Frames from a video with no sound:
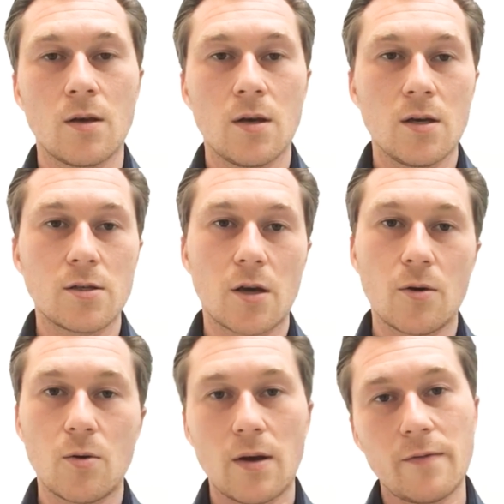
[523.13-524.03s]

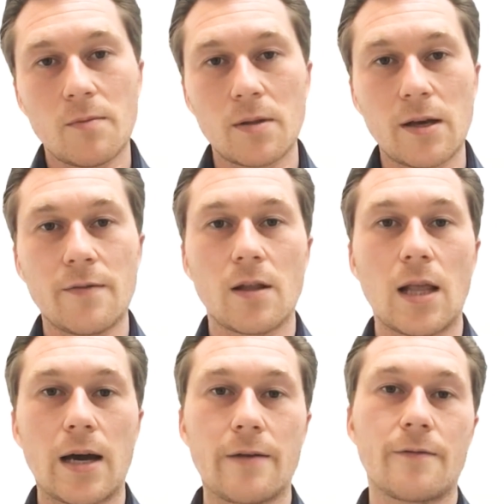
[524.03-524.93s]
So, if you believe that
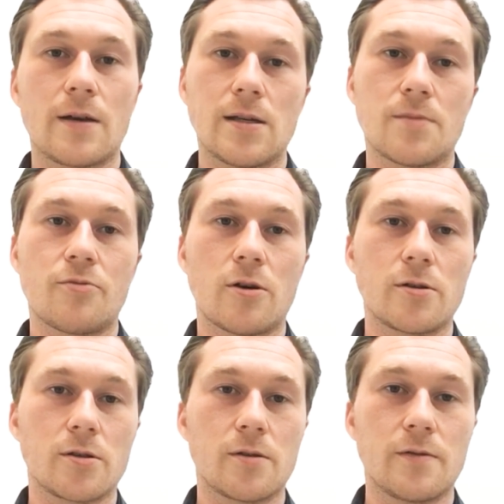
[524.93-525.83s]
life is a
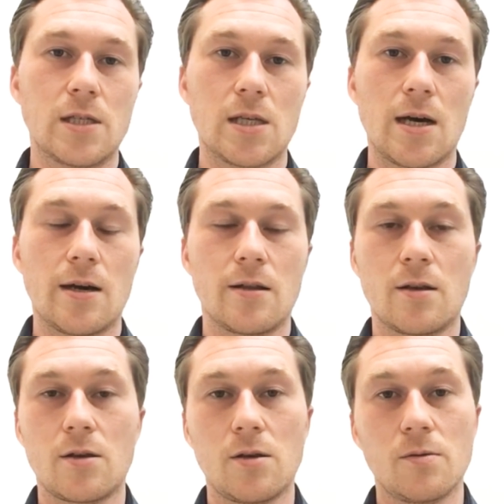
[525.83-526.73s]
product of design,
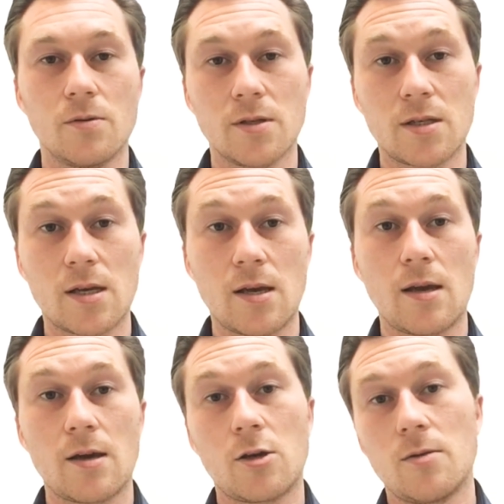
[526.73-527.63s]
you will see
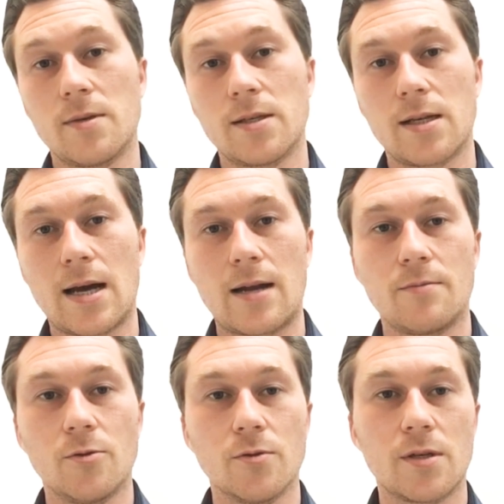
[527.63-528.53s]
humans and
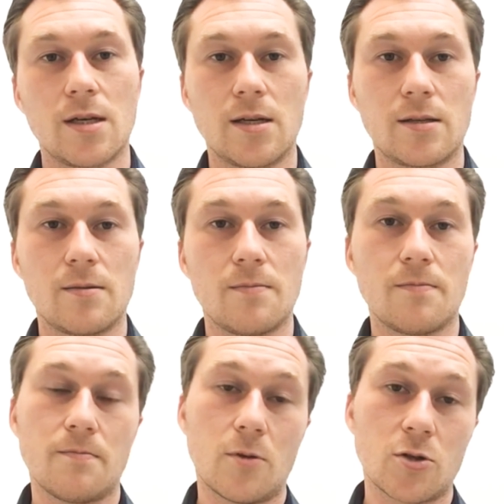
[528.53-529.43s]
animals in a
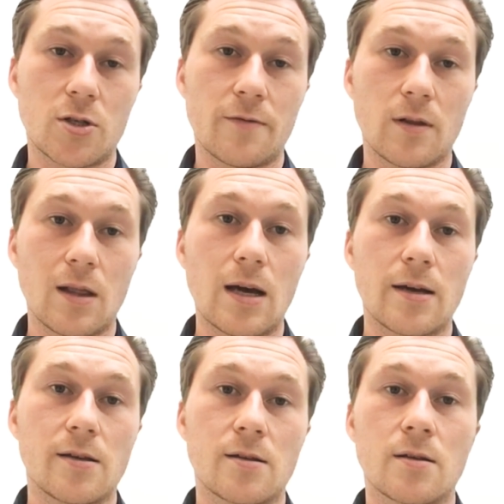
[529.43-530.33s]
much different
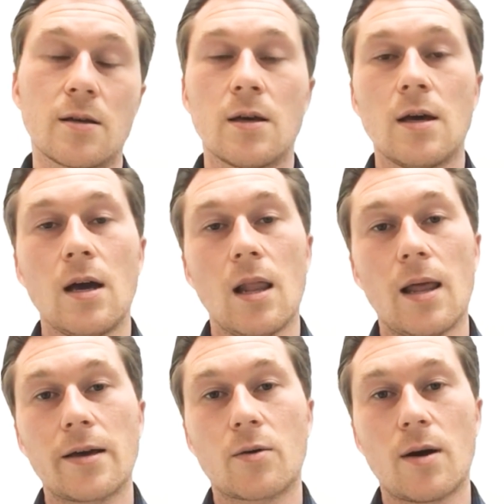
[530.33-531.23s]
light.
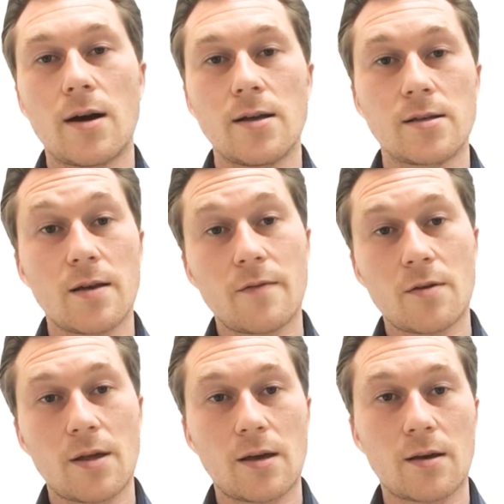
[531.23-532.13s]
Likewise, if you
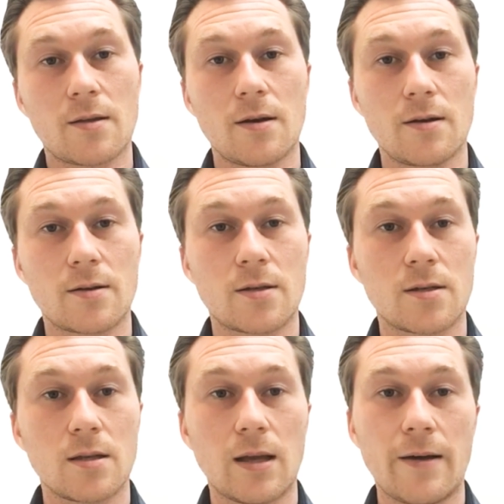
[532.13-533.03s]
think that
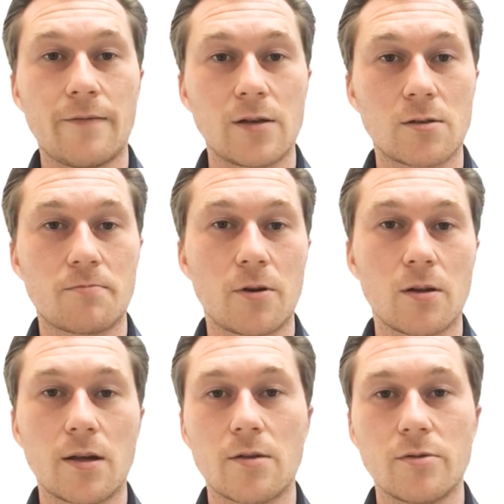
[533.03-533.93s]
life is
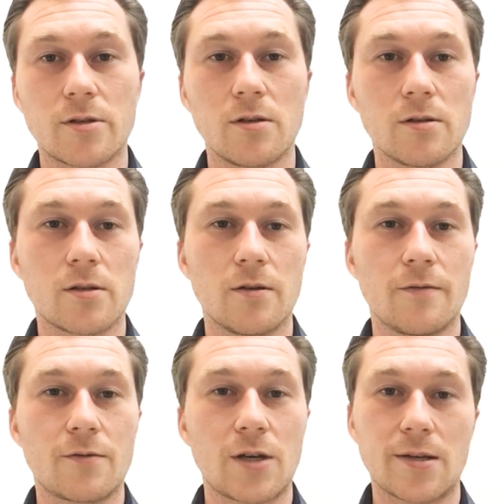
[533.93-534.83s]
purely the result
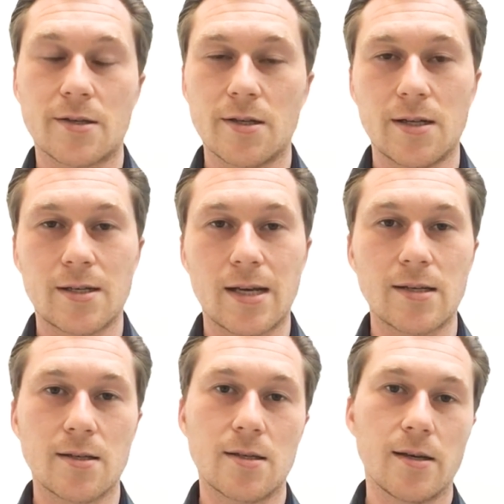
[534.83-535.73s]
of chance and
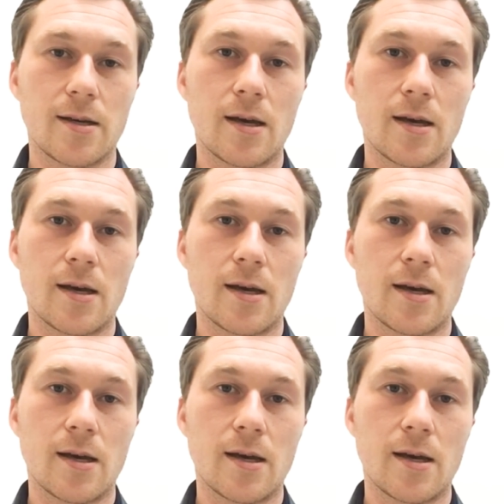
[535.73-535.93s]
necessity,